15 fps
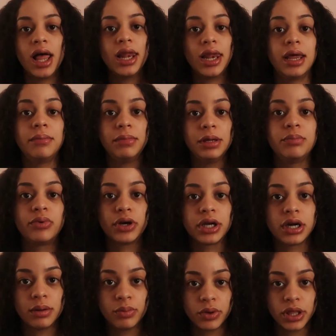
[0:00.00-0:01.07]
let me
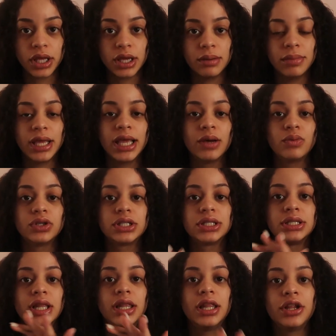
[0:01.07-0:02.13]
break up with him. It was
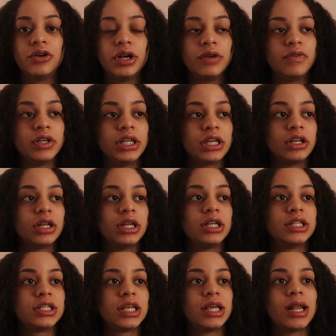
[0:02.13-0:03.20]
literally
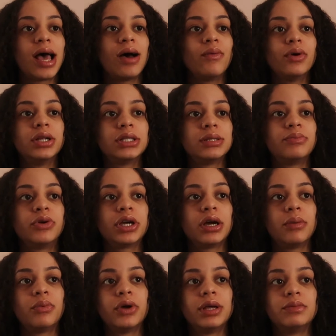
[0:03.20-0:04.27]
ridiculous. And I wanted to break
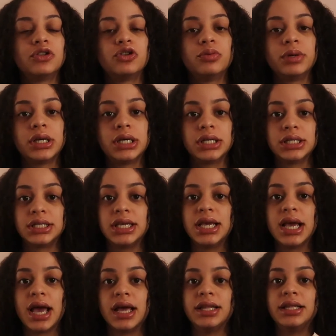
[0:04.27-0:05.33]
up with him too because
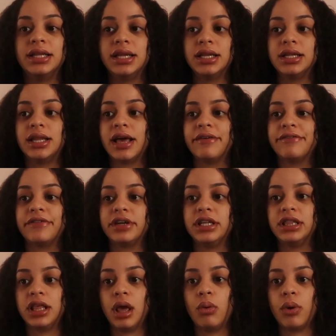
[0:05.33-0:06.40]
he had did that
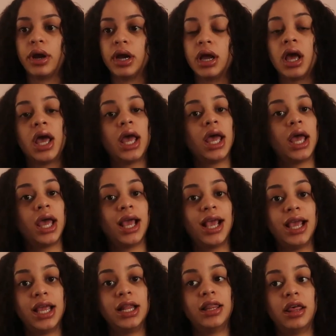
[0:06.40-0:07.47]
funny thing where
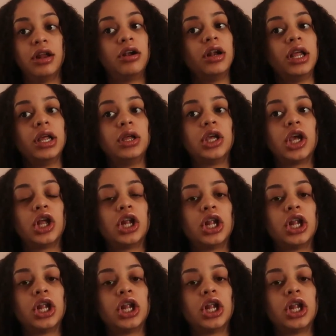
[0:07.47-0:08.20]
he literally